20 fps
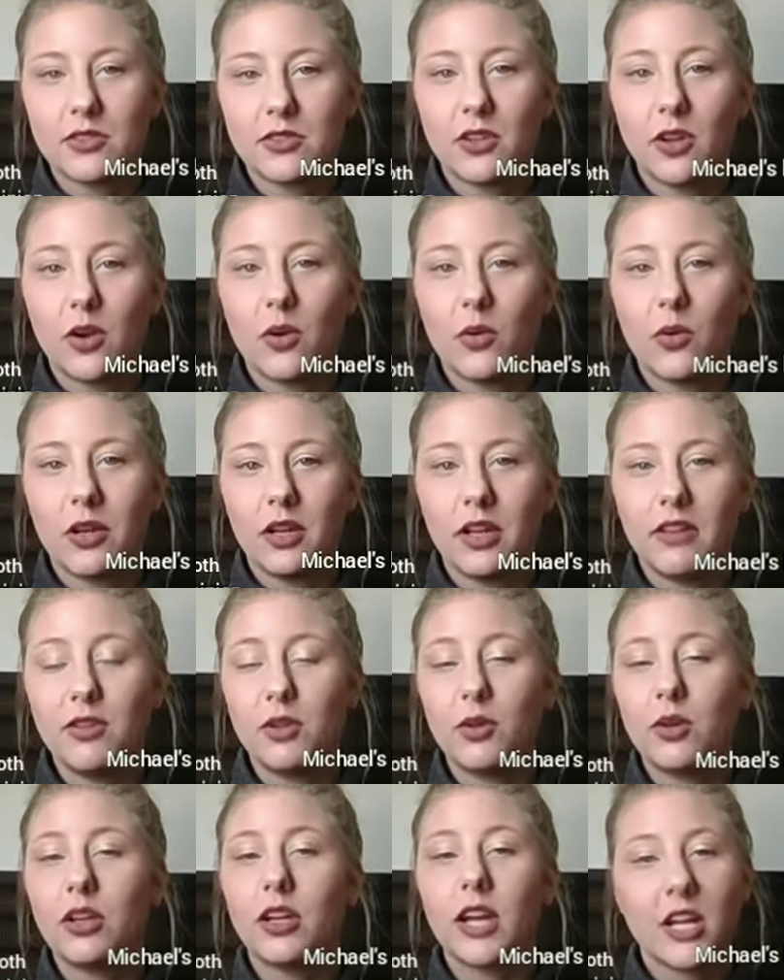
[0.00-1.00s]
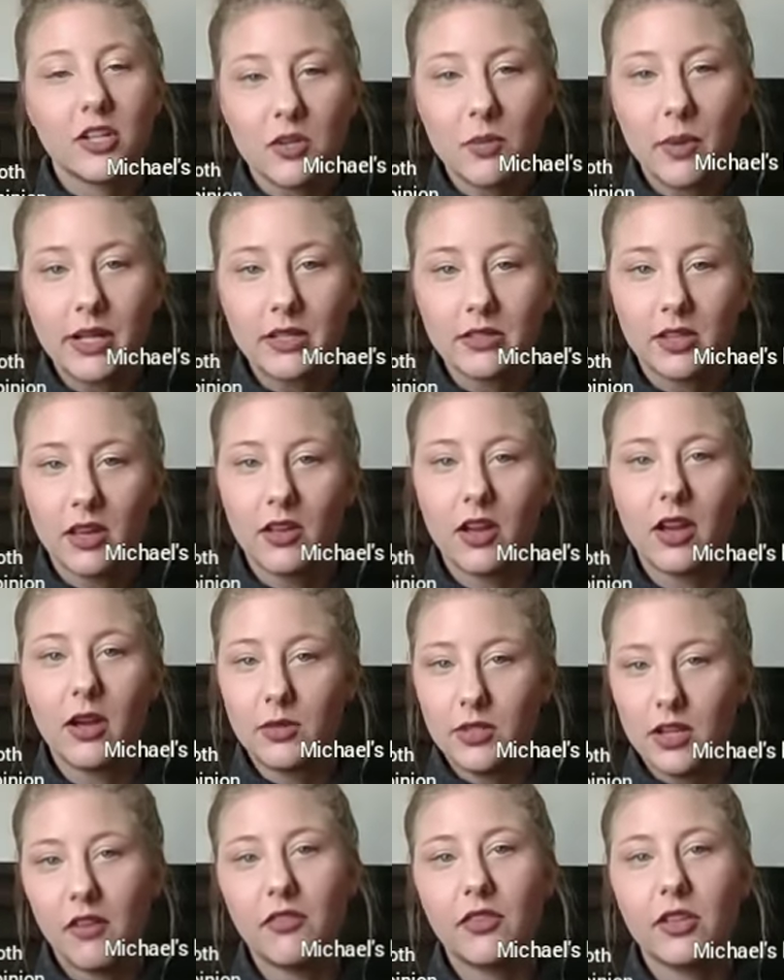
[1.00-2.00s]
So if you can catch them on sale, I would
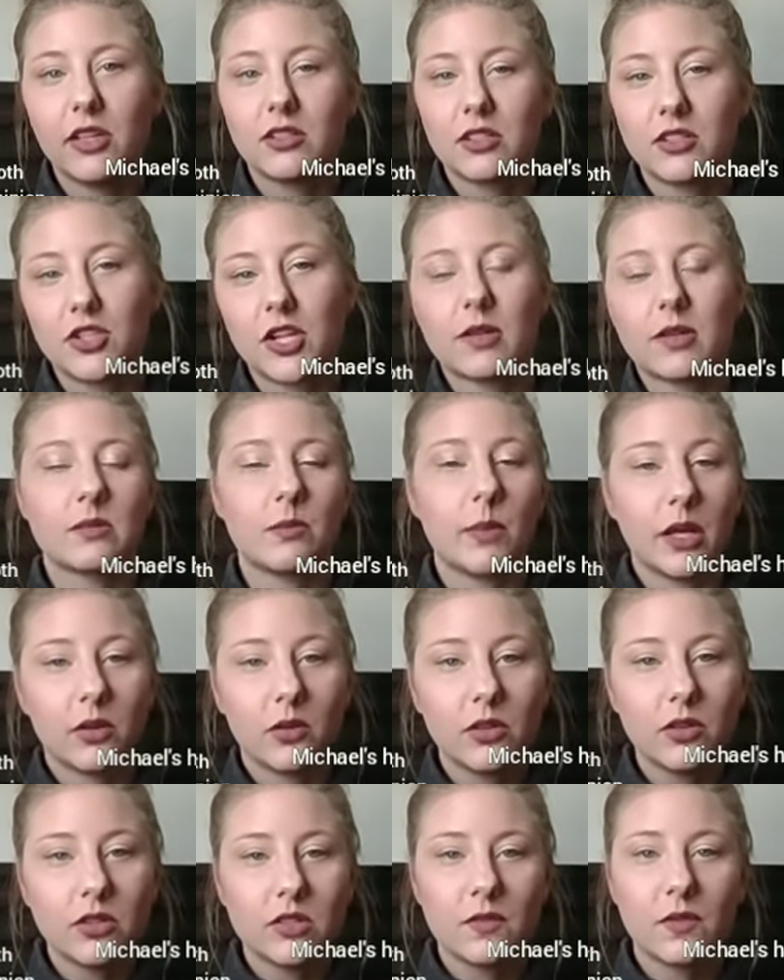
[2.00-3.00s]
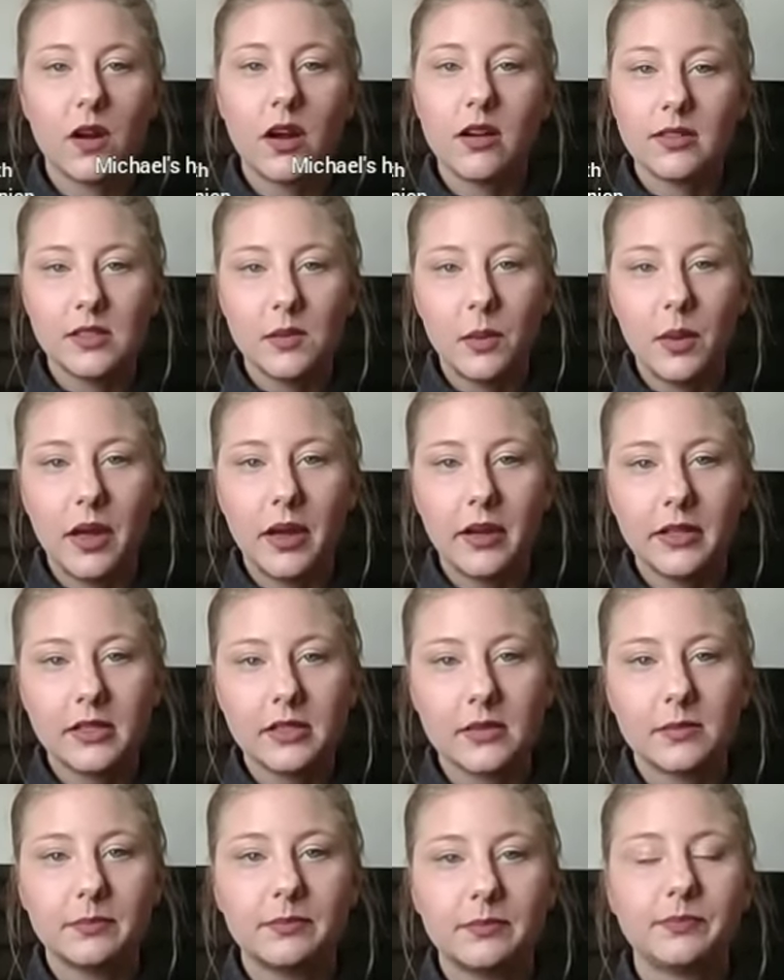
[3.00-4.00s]
definitely suggest Michael's for art
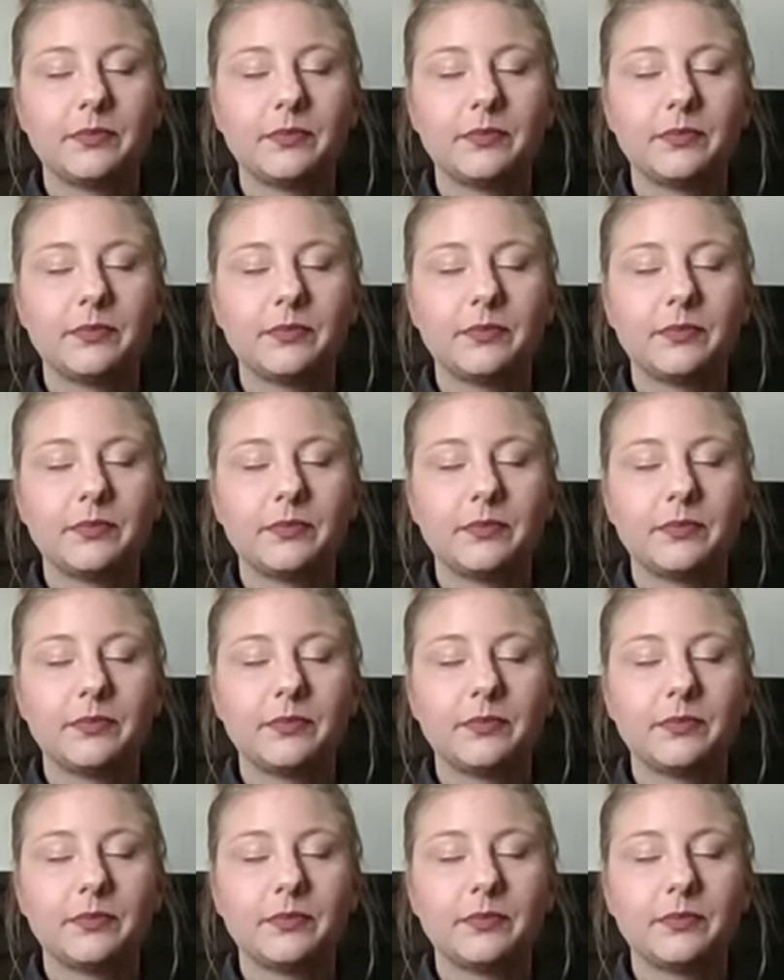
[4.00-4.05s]
supplies.